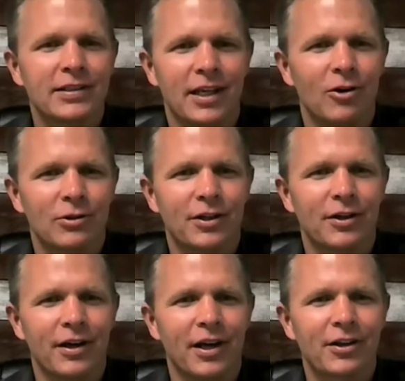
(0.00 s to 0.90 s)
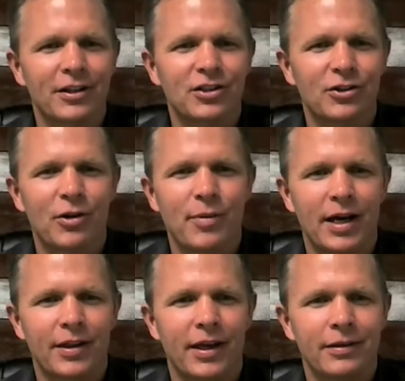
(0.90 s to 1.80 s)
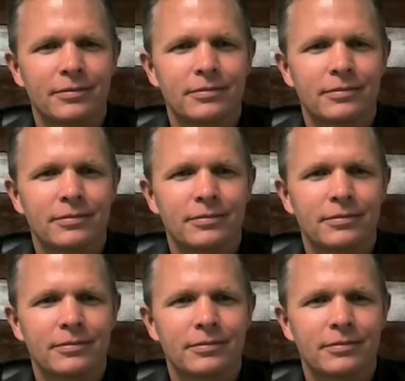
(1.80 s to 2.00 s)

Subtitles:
I know. Was there another good story behind that?